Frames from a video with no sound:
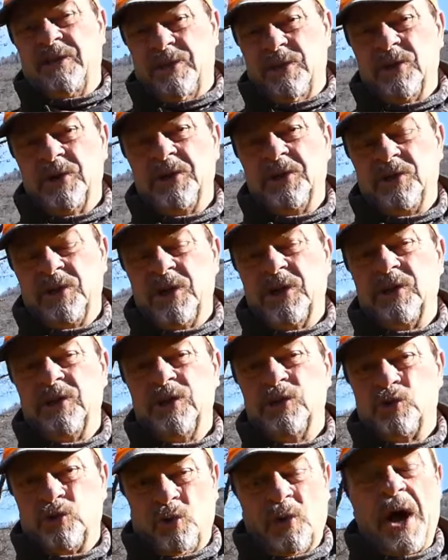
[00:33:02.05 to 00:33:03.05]
at
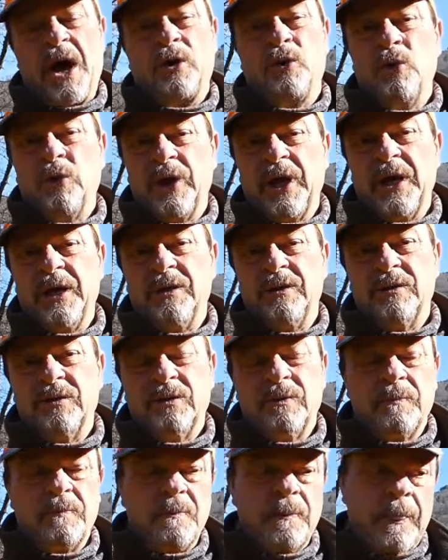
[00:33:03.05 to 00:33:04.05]
30-30 so accurate.
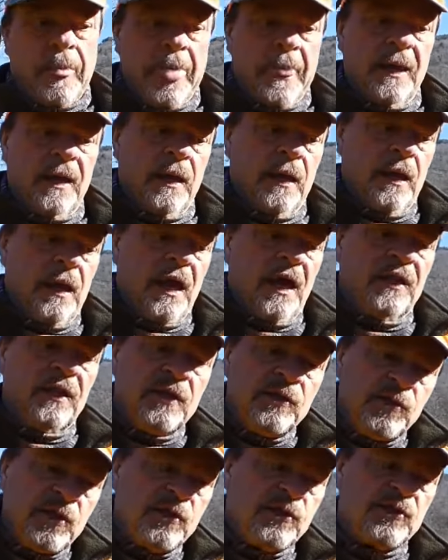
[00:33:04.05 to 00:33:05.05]
And
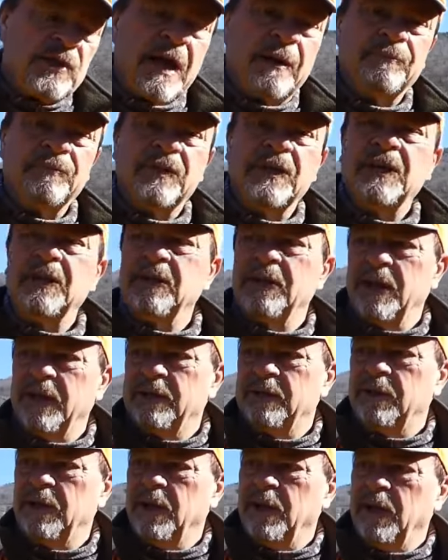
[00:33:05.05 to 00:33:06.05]
this is something
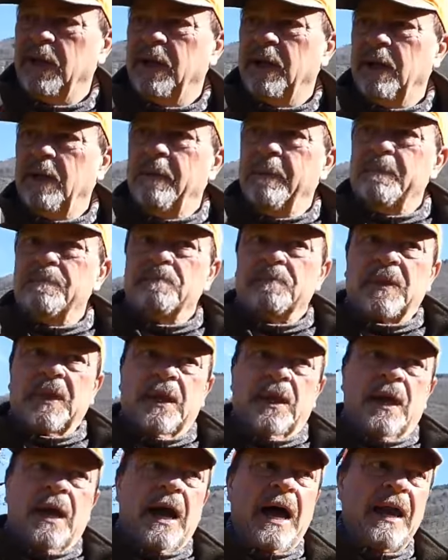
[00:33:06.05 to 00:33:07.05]
that uh,
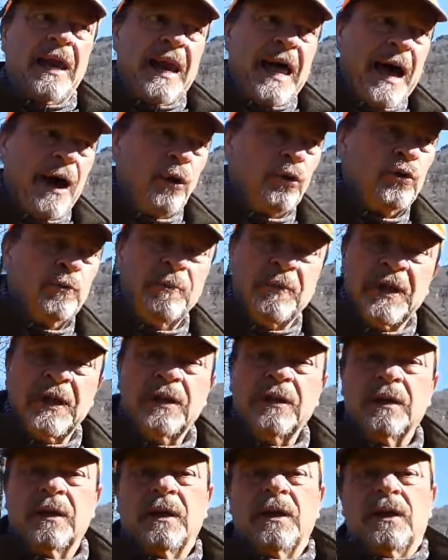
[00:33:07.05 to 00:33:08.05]
allowed
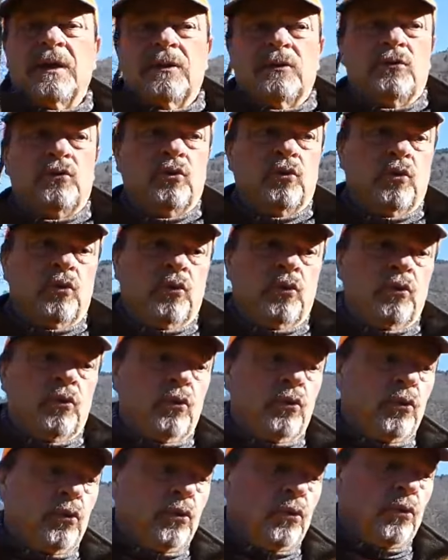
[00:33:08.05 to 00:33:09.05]
me
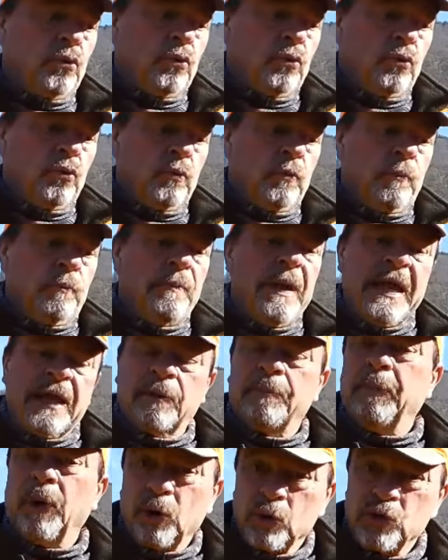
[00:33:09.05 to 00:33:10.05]
to
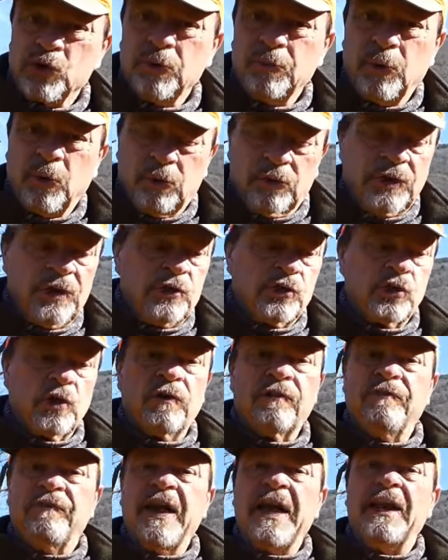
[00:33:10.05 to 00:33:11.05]
make possible this
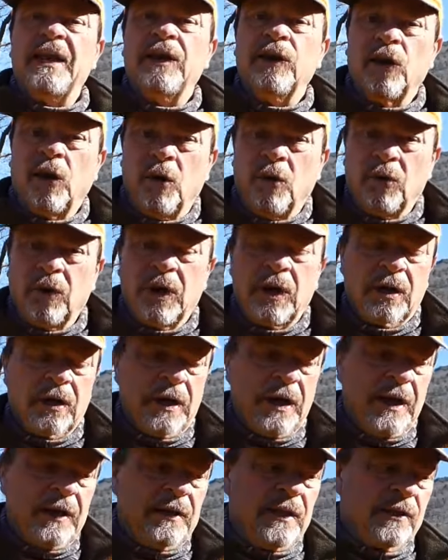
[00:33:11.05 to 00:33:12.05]
very long
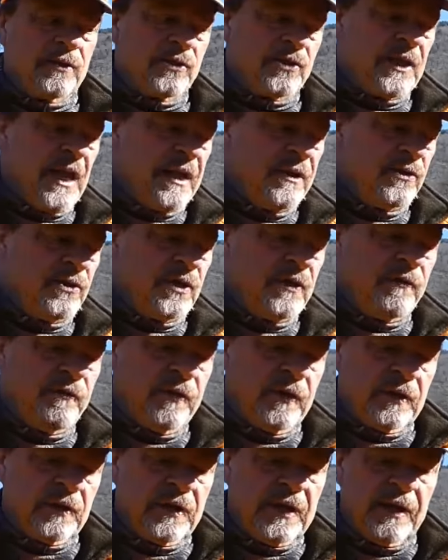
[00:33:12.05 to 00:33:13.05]
and extensive
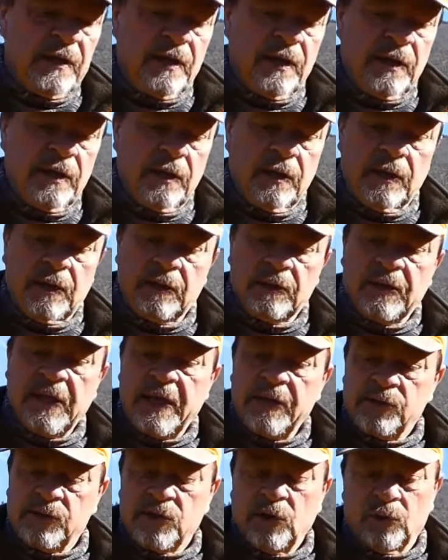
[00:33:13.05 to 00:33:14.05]
uh, te uh,
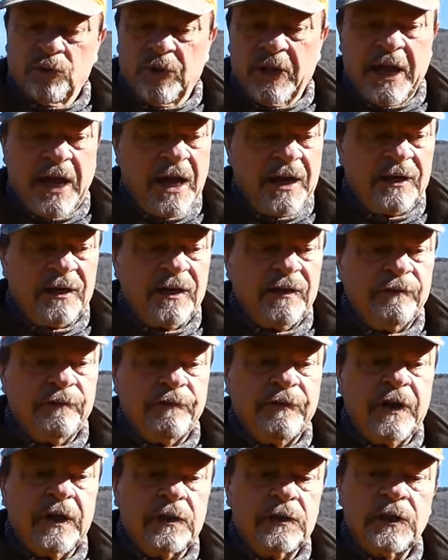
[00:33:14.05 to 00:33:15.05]
test on the hunting
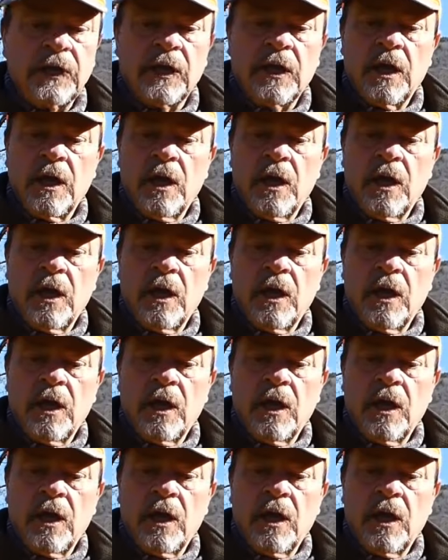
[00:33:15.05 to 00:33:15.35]
field